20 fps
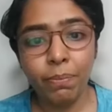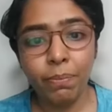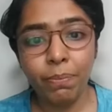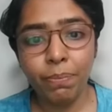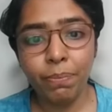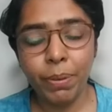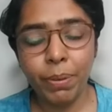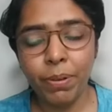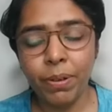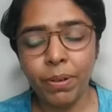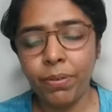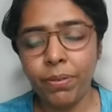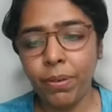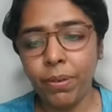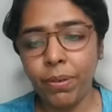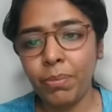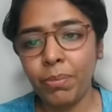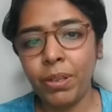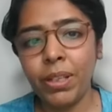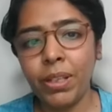people from the
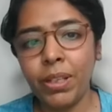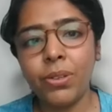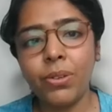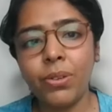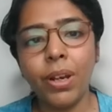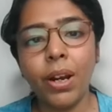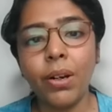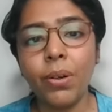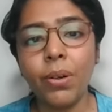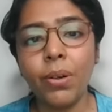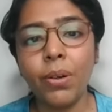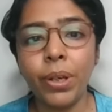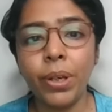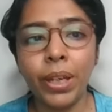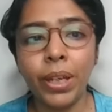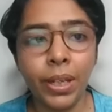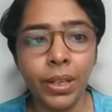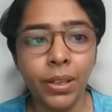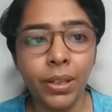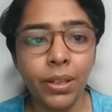ministry are going
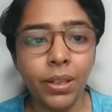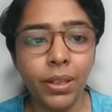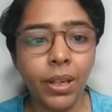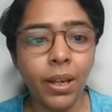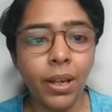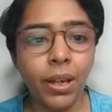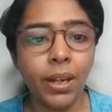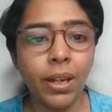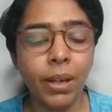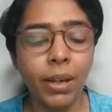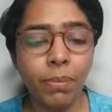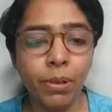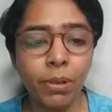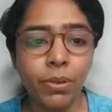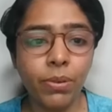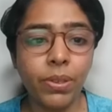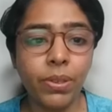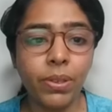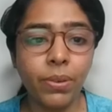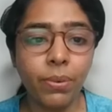in, they are able to
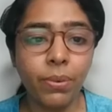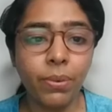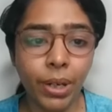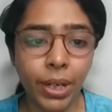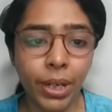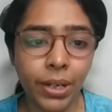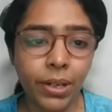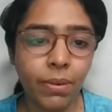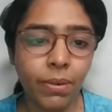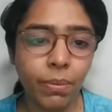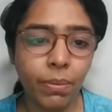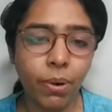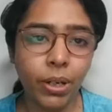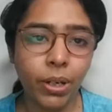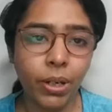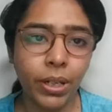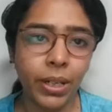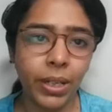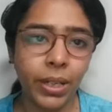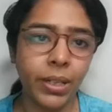read what
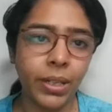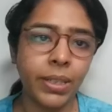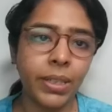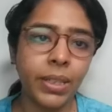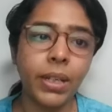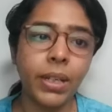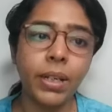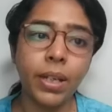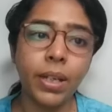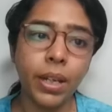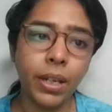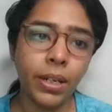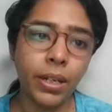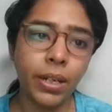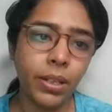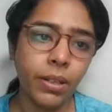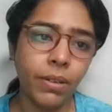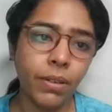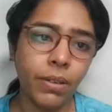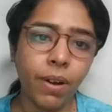is contained in the
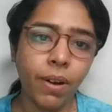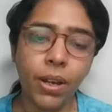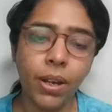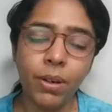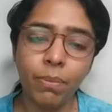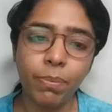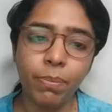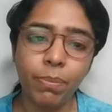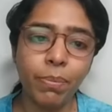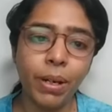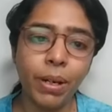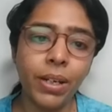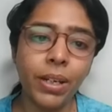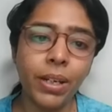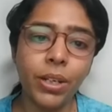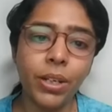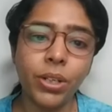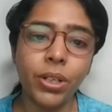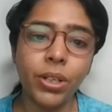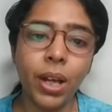FHIR
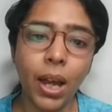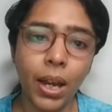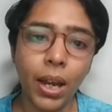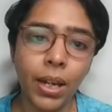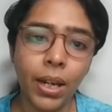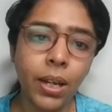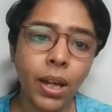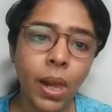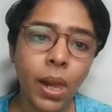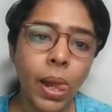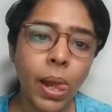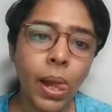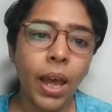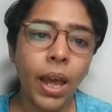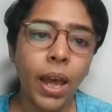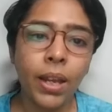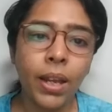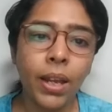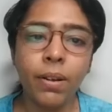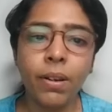implementation guide.
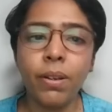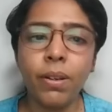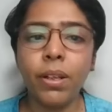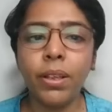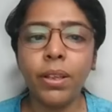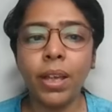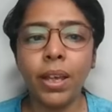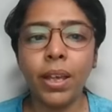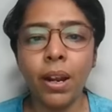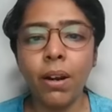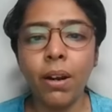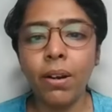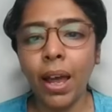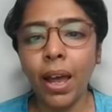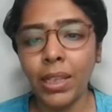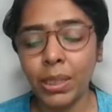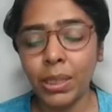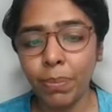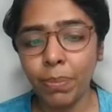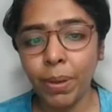And there are
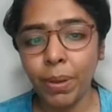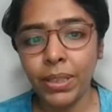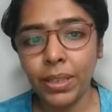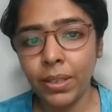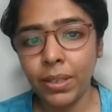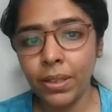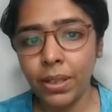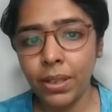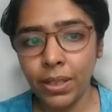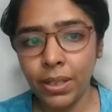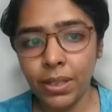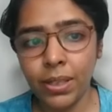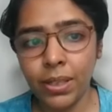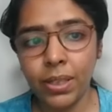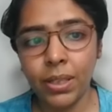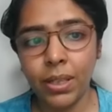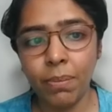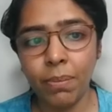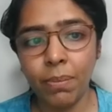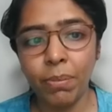aspects in this
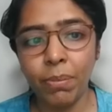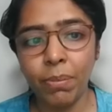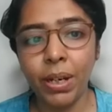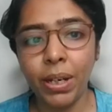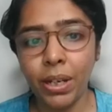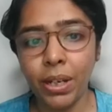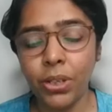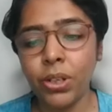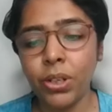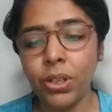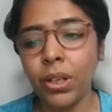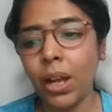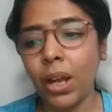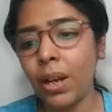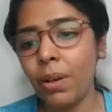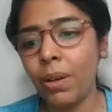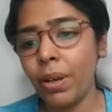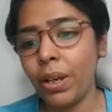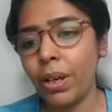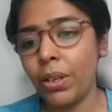implementation guide
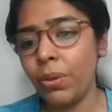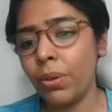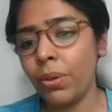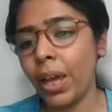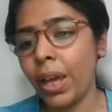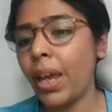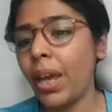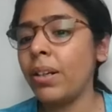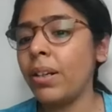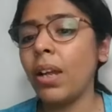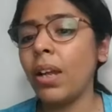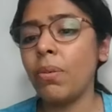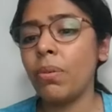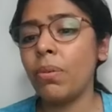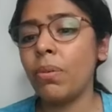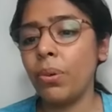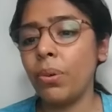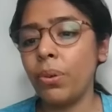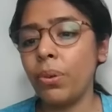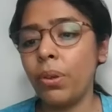where you can
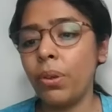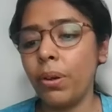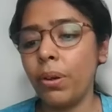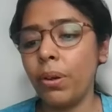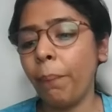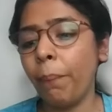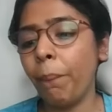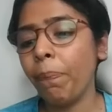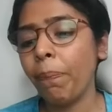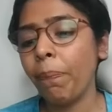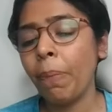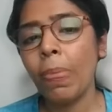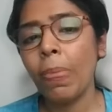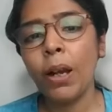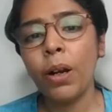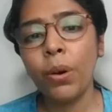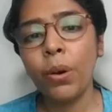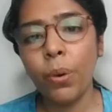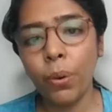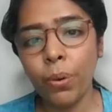download the
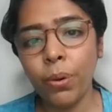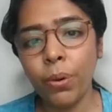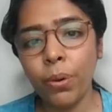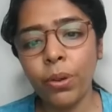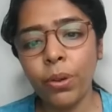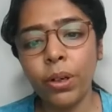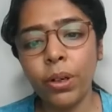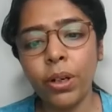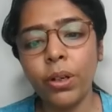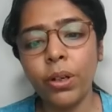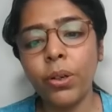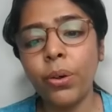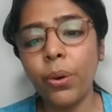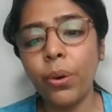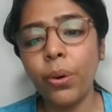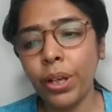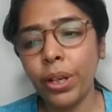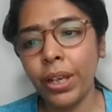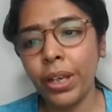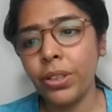code
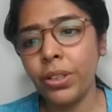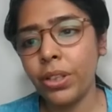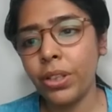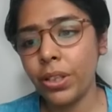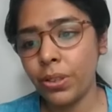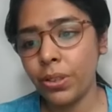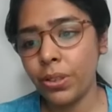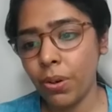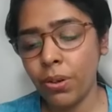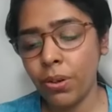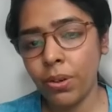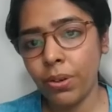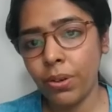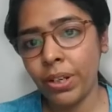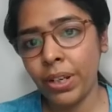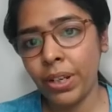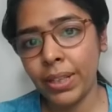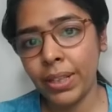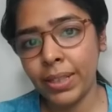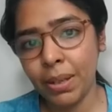in JSON or in
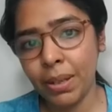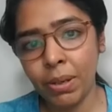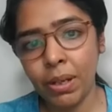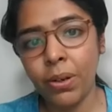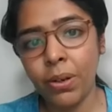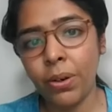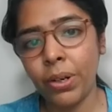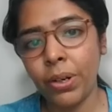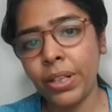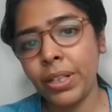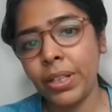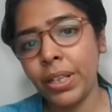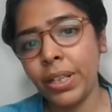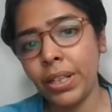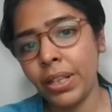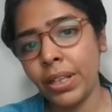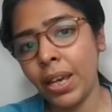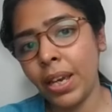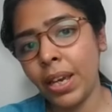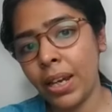XML or in
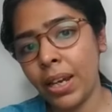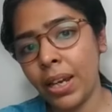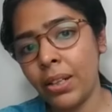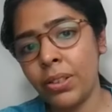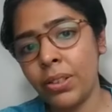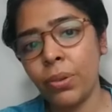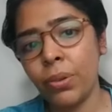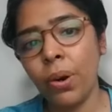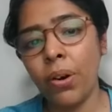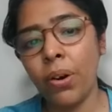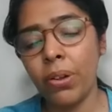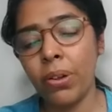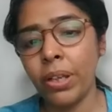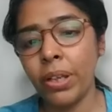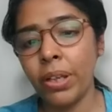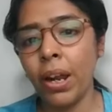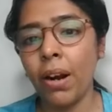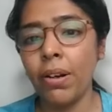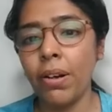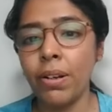TTL. So all
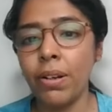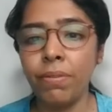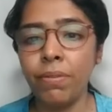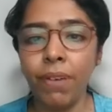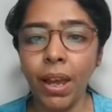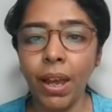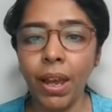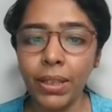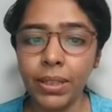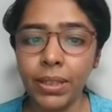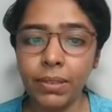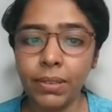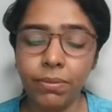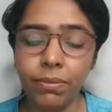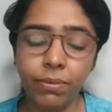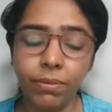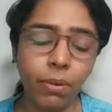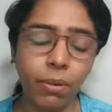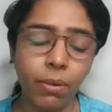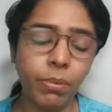the artifacts
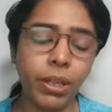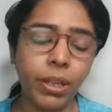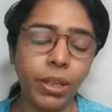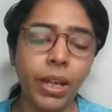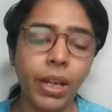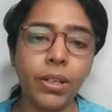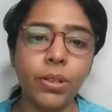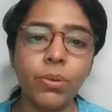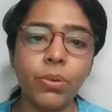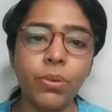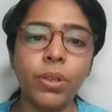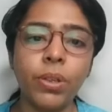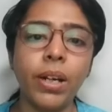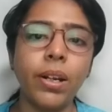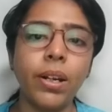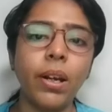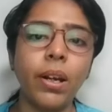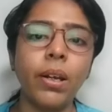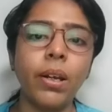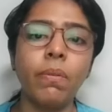from the L2
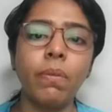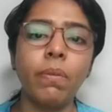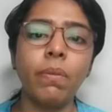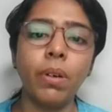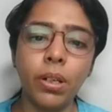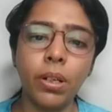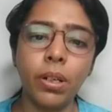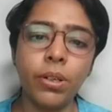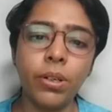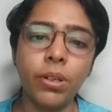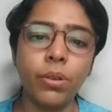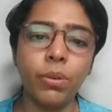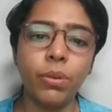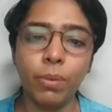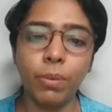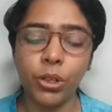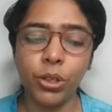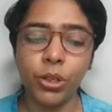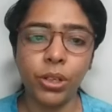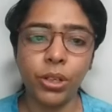that are converted to
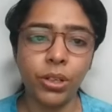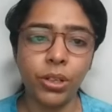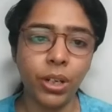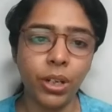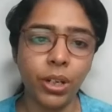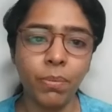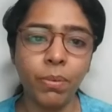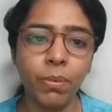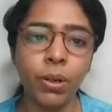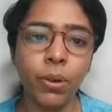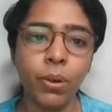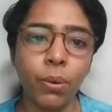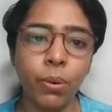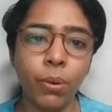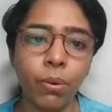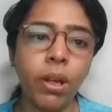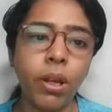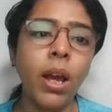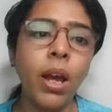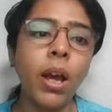machine readable
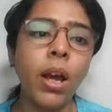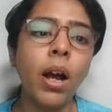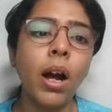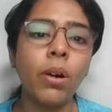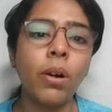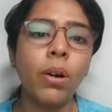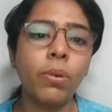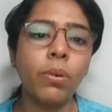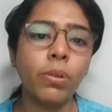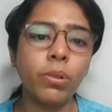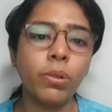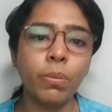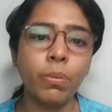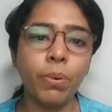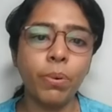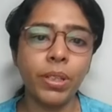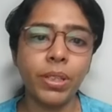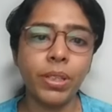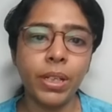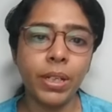code are also
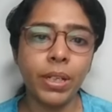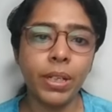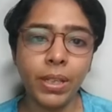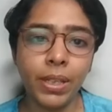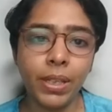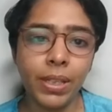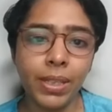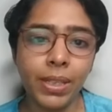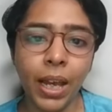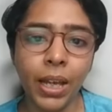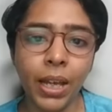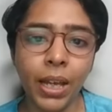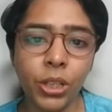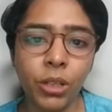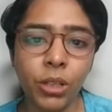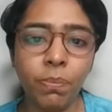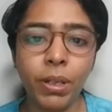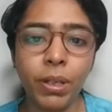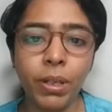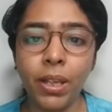present in this IG,
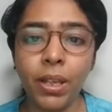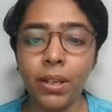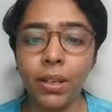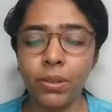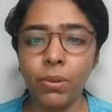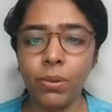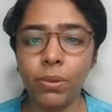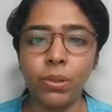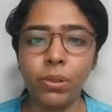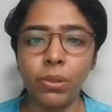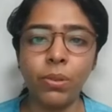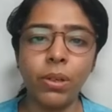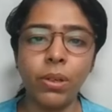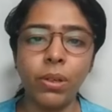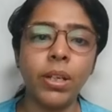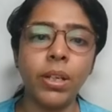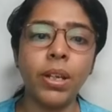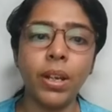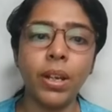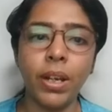but there is also a
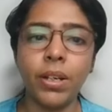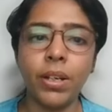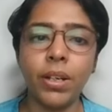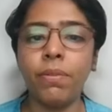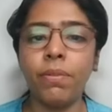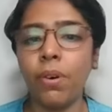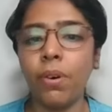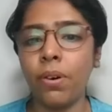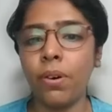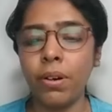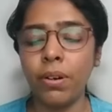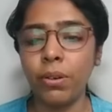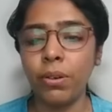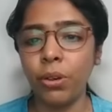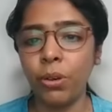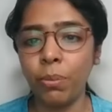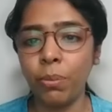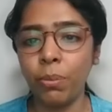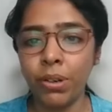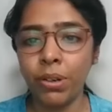narrative or a
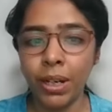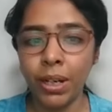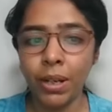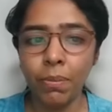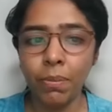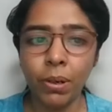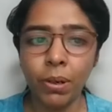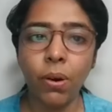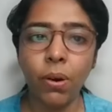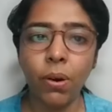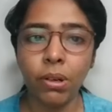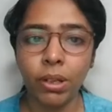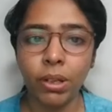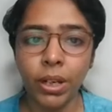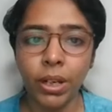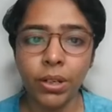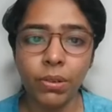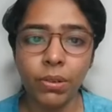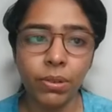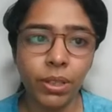human readable content
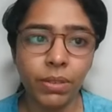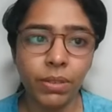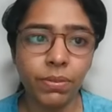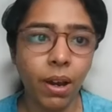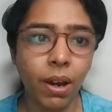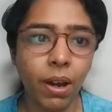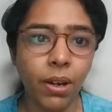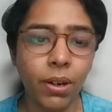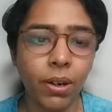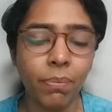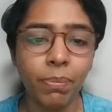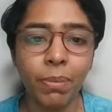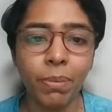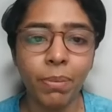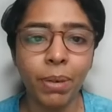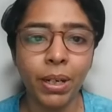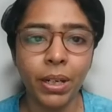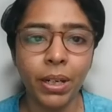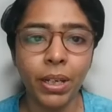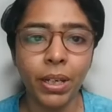to this FHIR
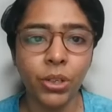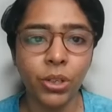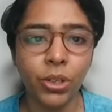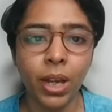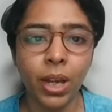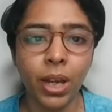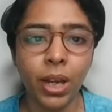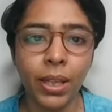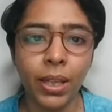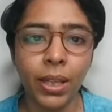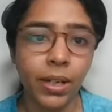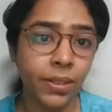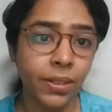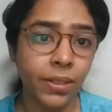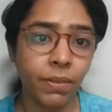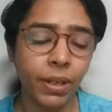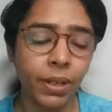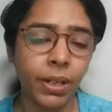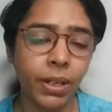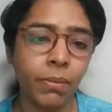implementation guide that is
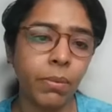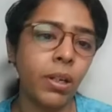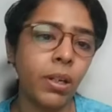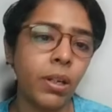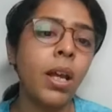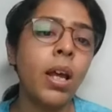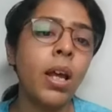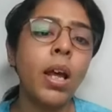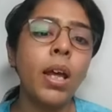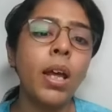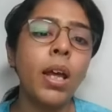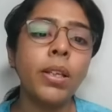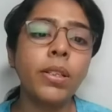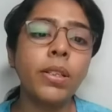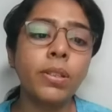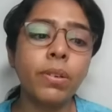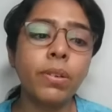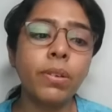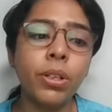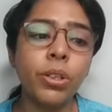available. The
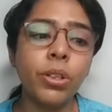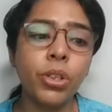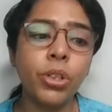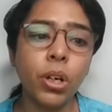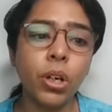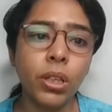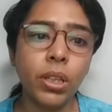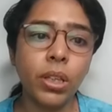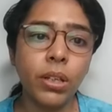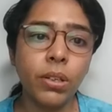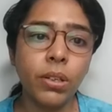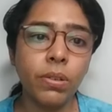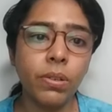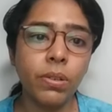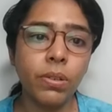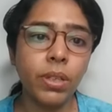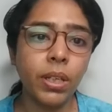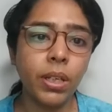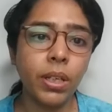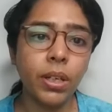screenshot that
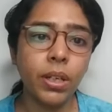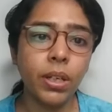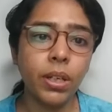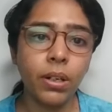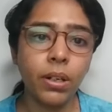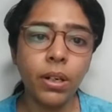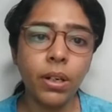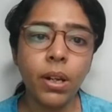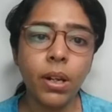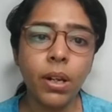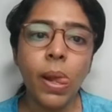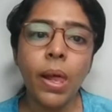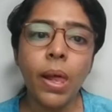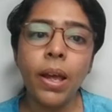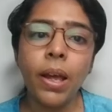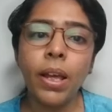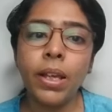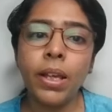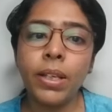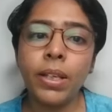you see here
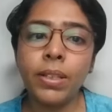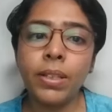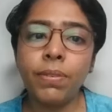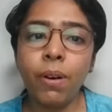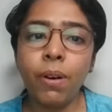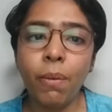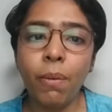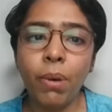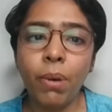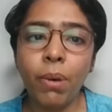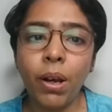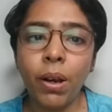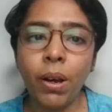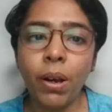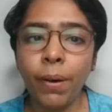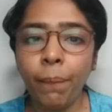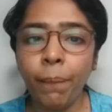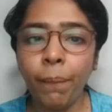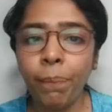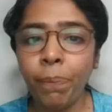is from
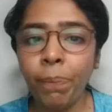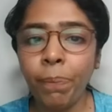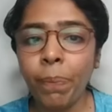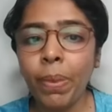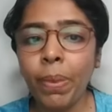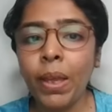a